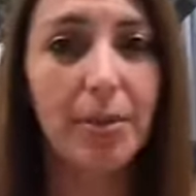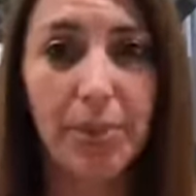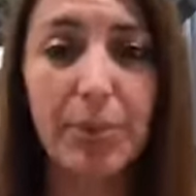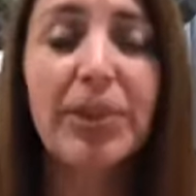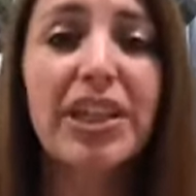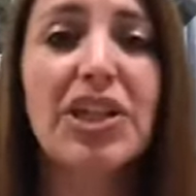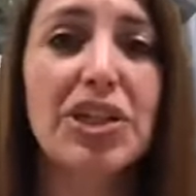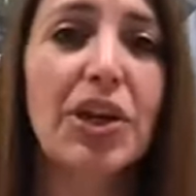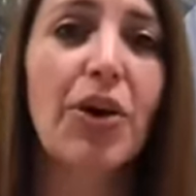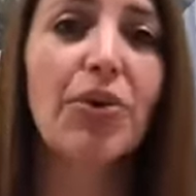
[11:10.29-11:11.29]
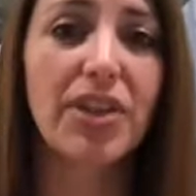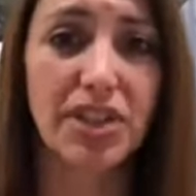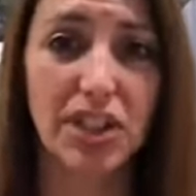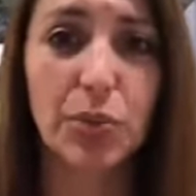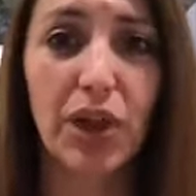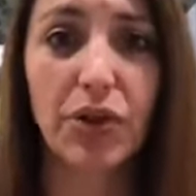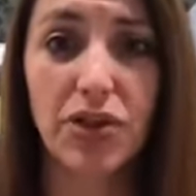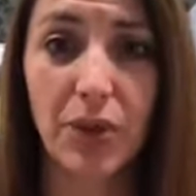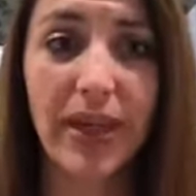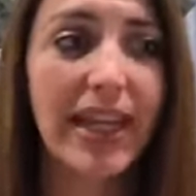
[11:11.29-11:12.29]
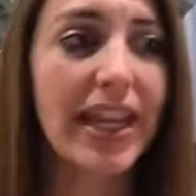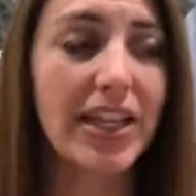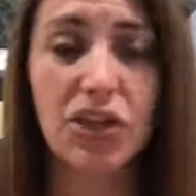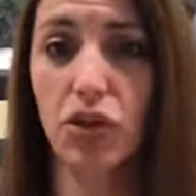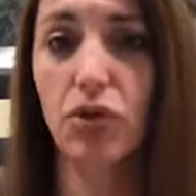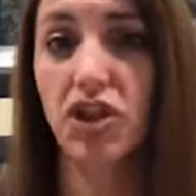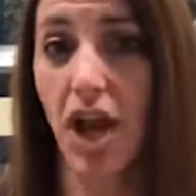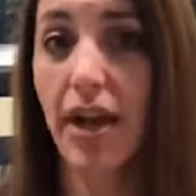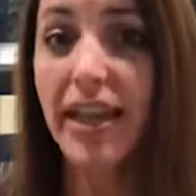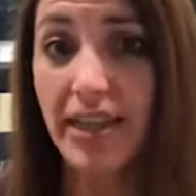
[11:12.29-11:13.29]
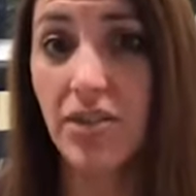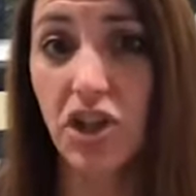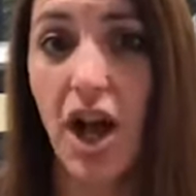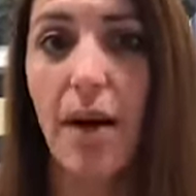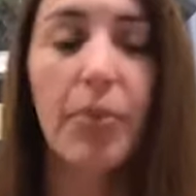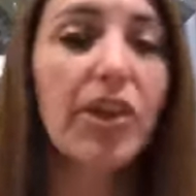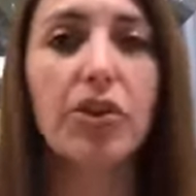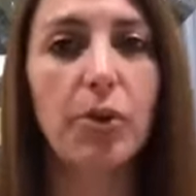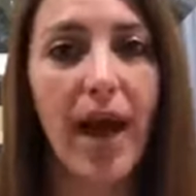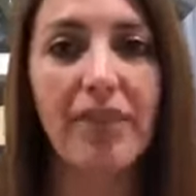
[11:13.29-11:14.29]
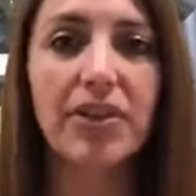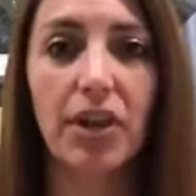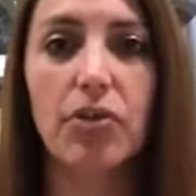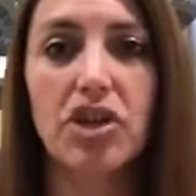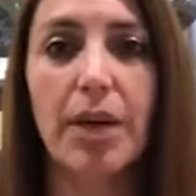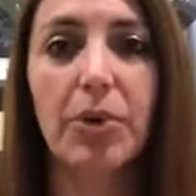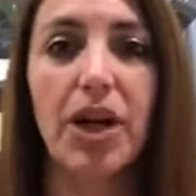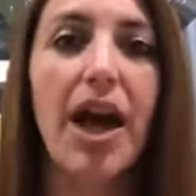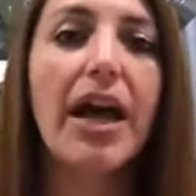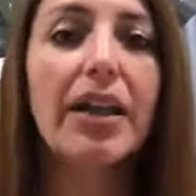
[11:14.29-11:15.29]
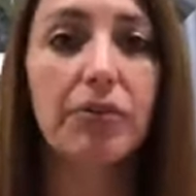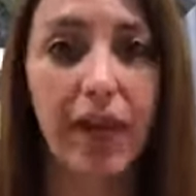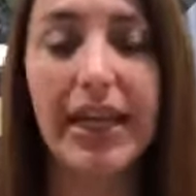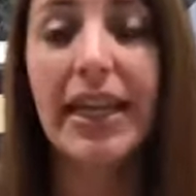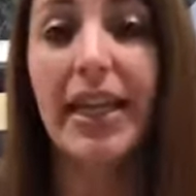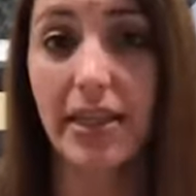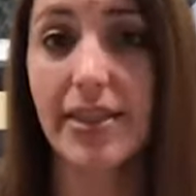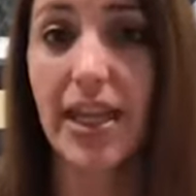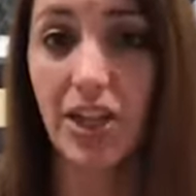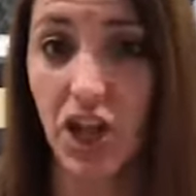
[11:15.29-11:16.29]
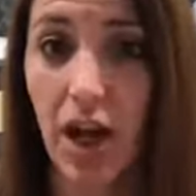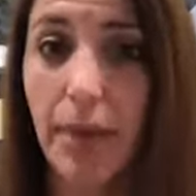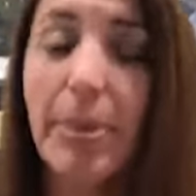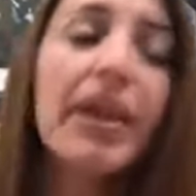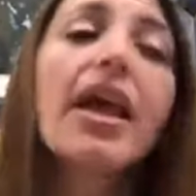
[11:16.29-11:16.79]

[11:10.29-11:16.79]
People need to know this is what you're doing. It's your job. It is a job. Whether you have another job or not, writing is a job.